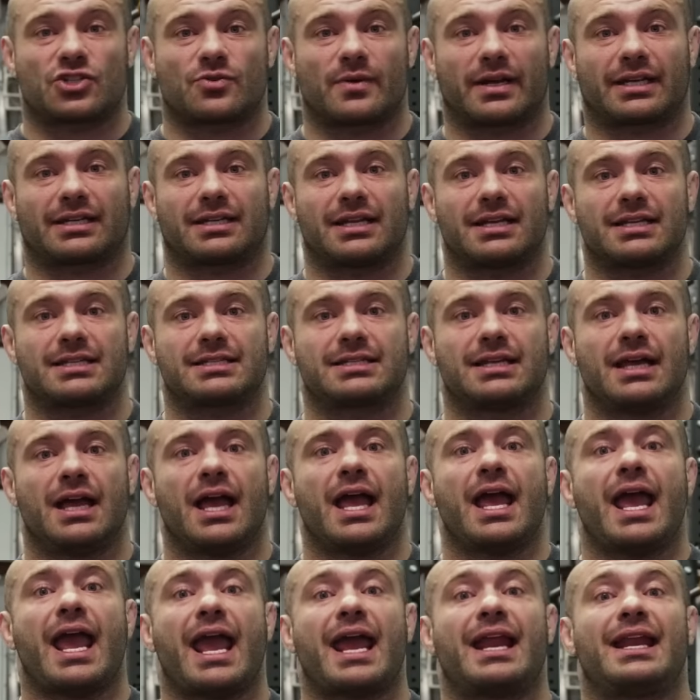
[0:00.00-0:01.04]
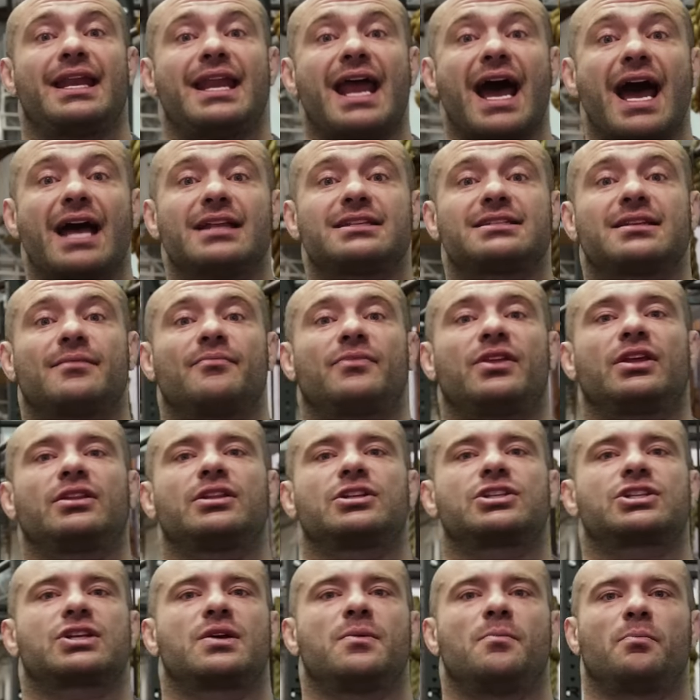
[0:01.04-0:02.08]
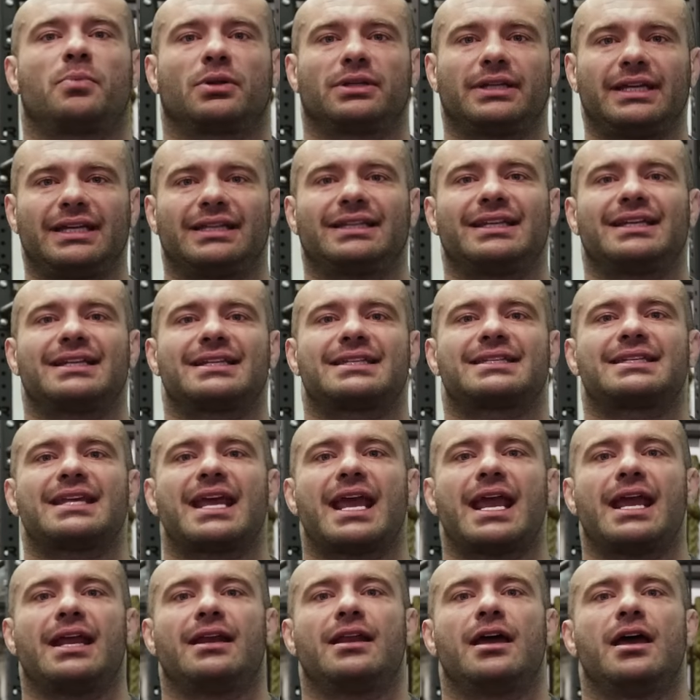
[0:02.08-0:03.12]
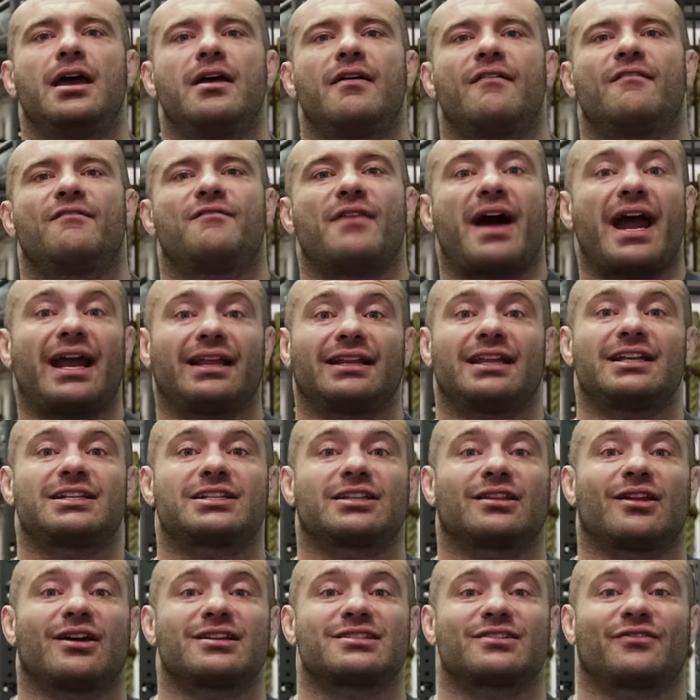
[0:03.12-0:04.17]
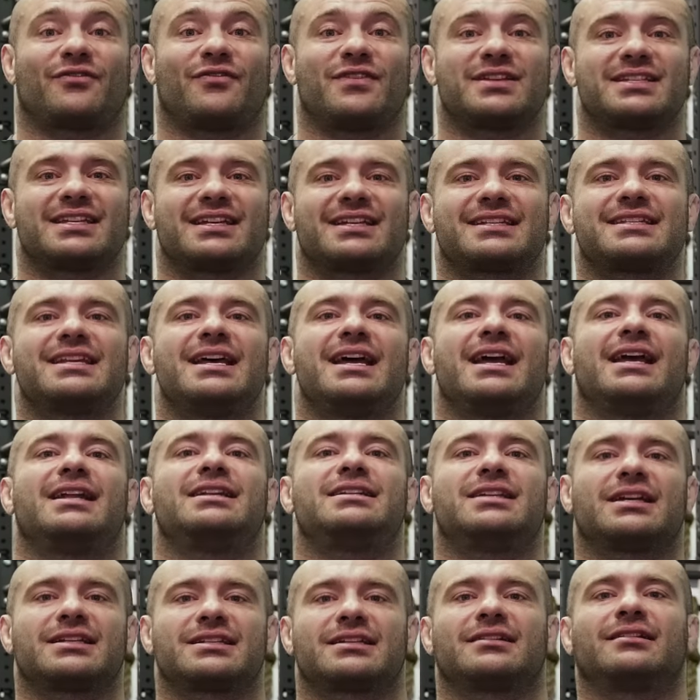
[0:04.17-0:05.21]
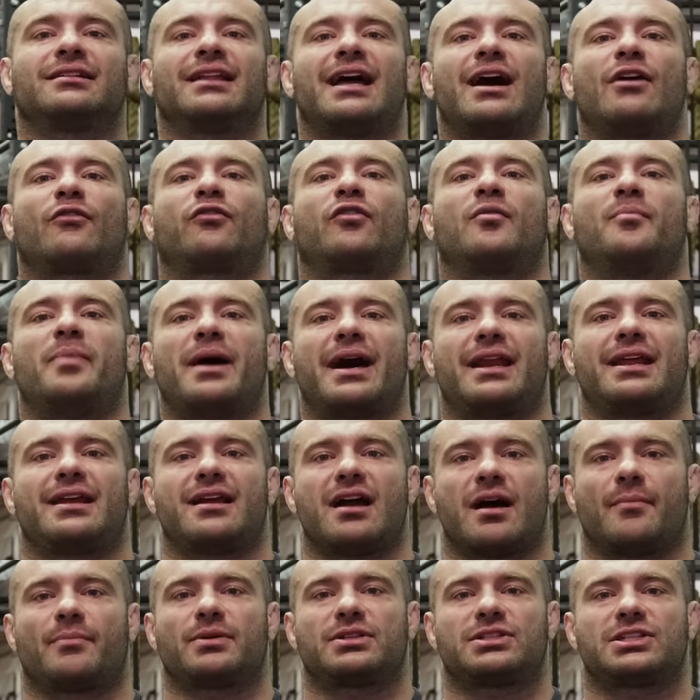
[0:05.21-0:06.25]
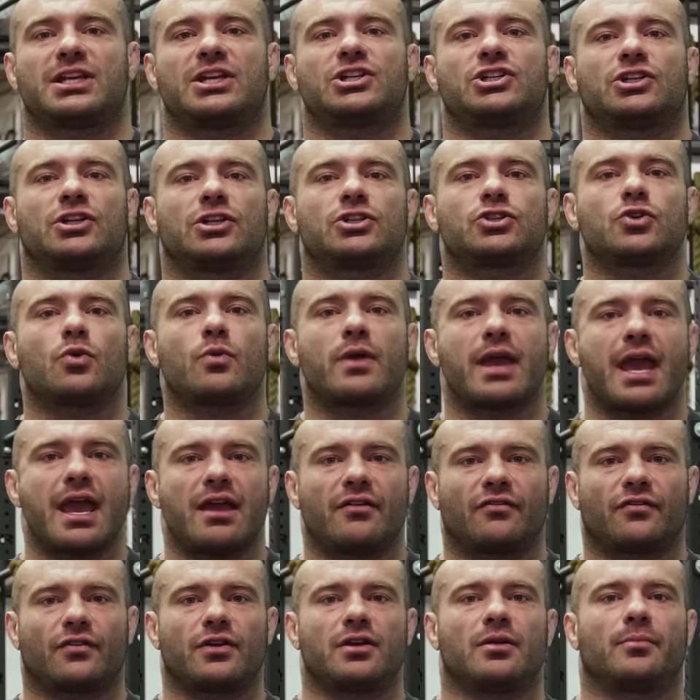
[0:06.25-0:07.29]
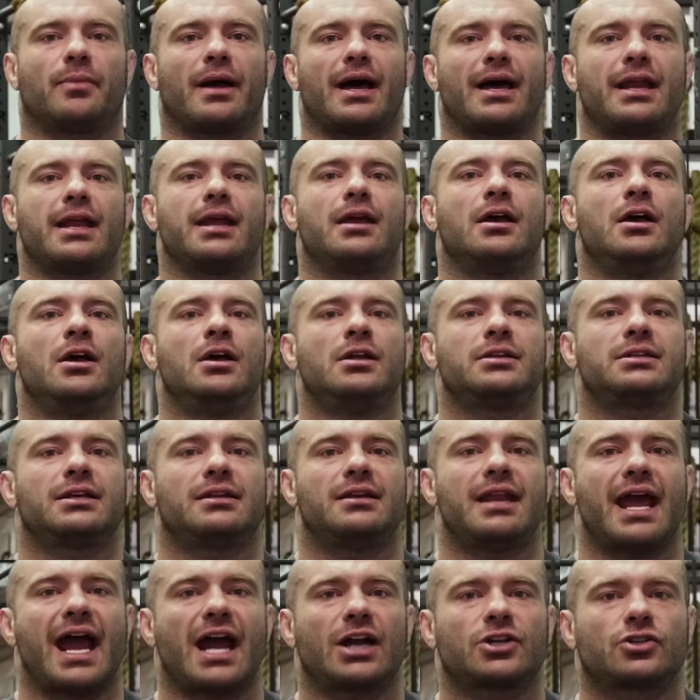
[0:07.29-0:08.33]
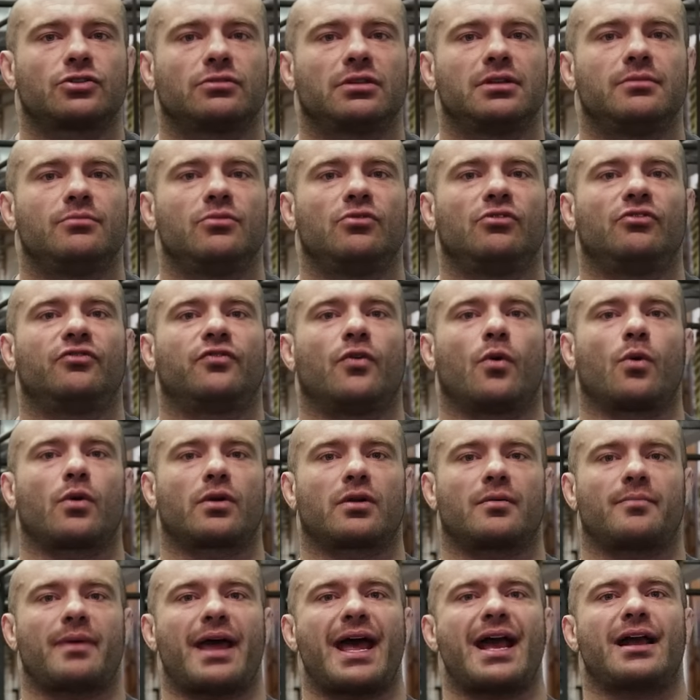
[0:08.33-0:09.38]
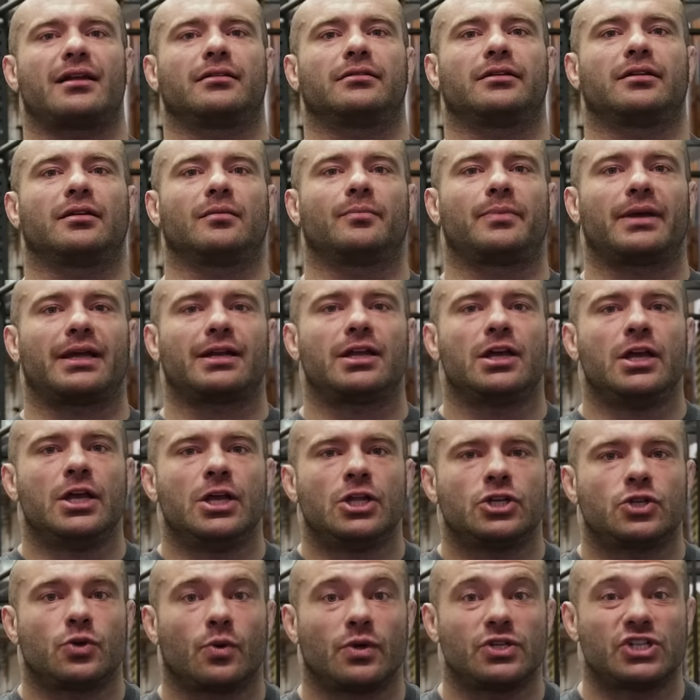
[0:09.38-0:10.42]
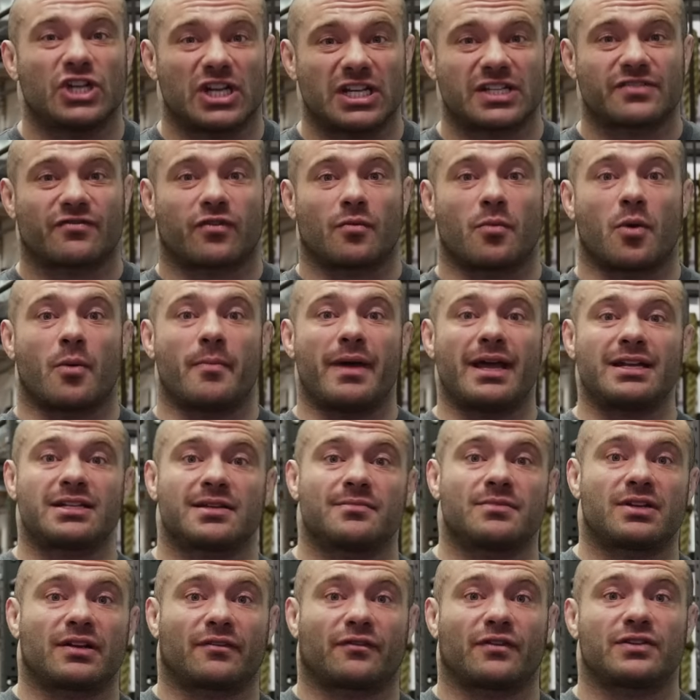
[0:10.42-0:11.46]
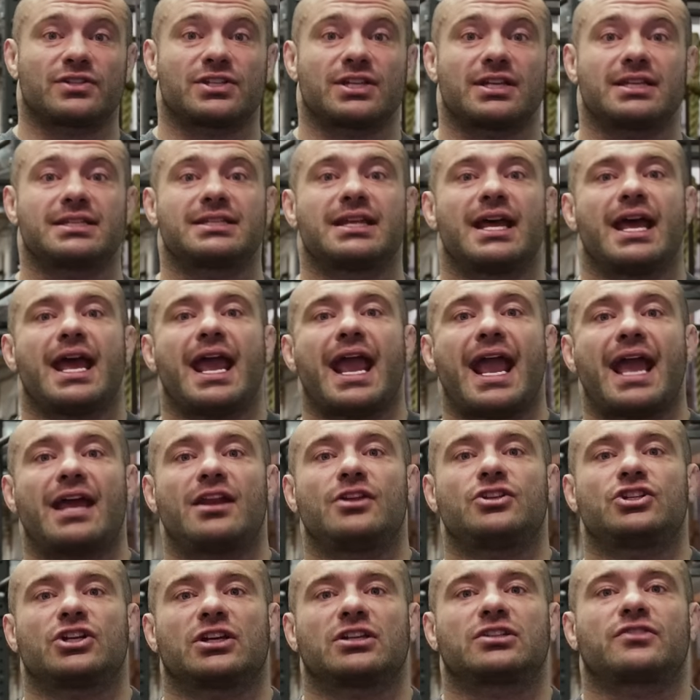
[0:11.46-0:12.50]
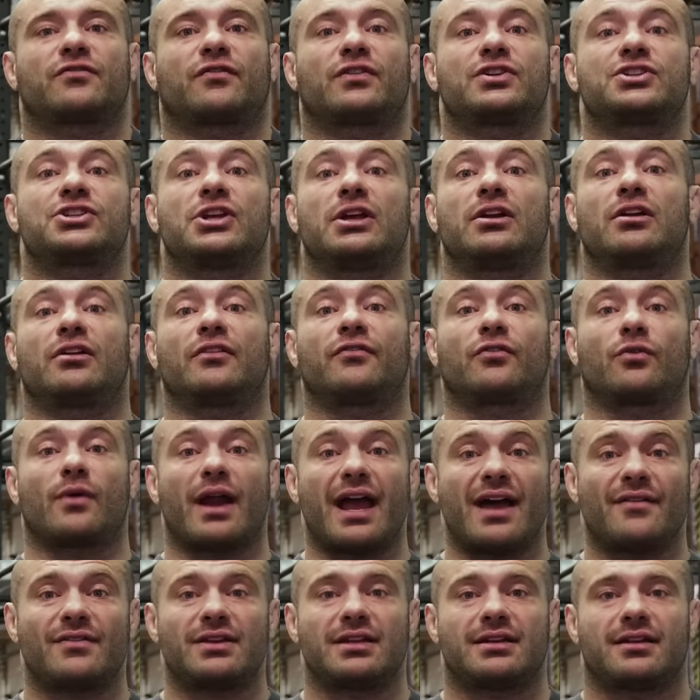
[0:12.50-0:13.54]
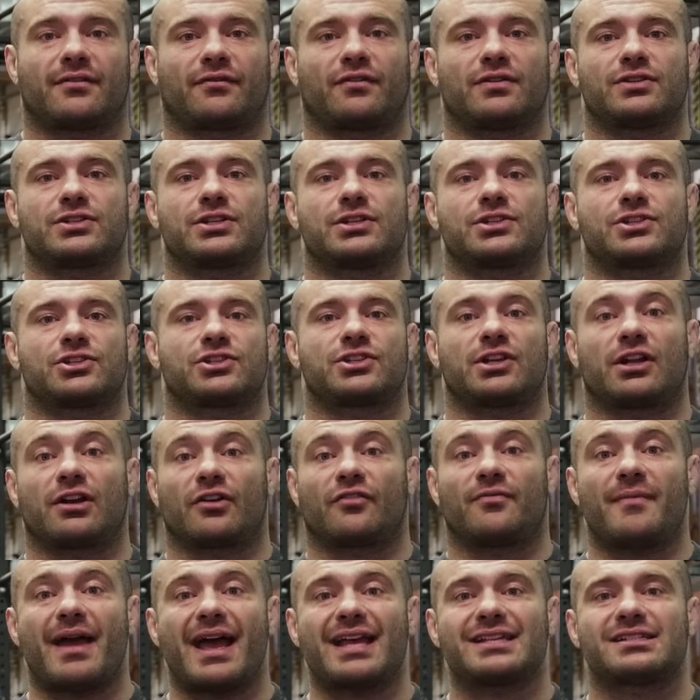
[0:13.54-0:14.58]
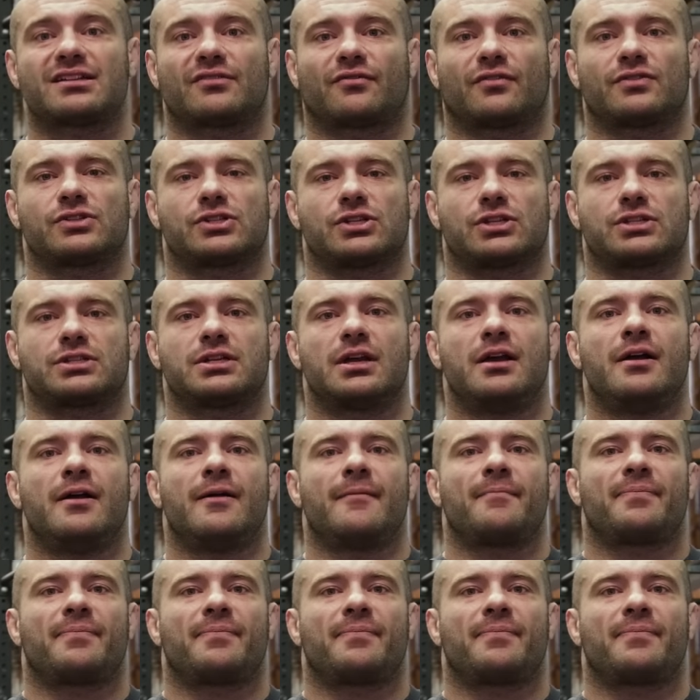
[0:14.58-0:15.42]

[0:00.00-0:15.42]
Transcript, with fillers: strictness and not something that's completely insane, violates the laws of physics, and doesn't allow for body compensation. It's okay for your body to naturally move forward and back a little bit to adjust for momentum differences and adjust for center of gravity differences and center of mass differences.